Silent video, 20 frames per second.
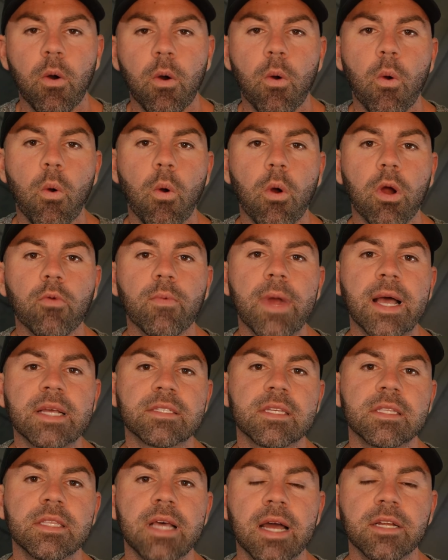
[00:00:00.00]
or rest
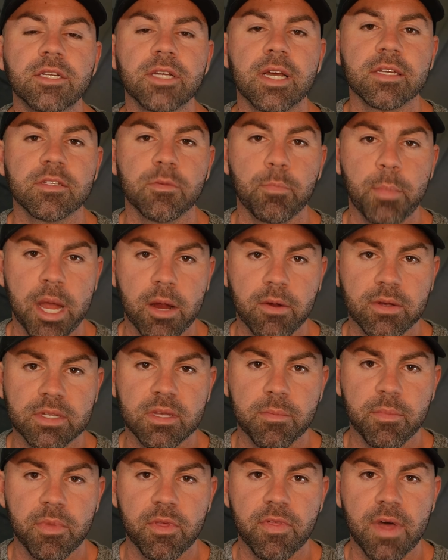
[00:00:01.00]
and digest,
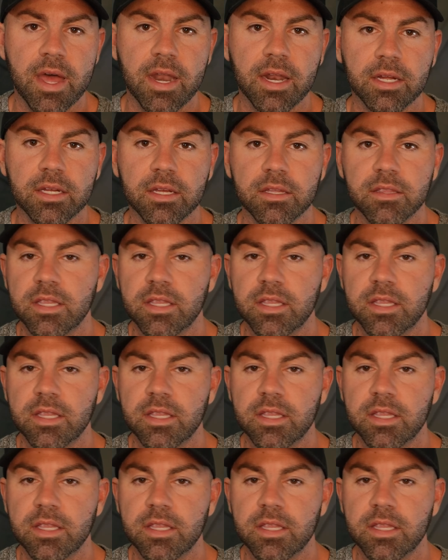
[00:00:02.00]
parasympathetic.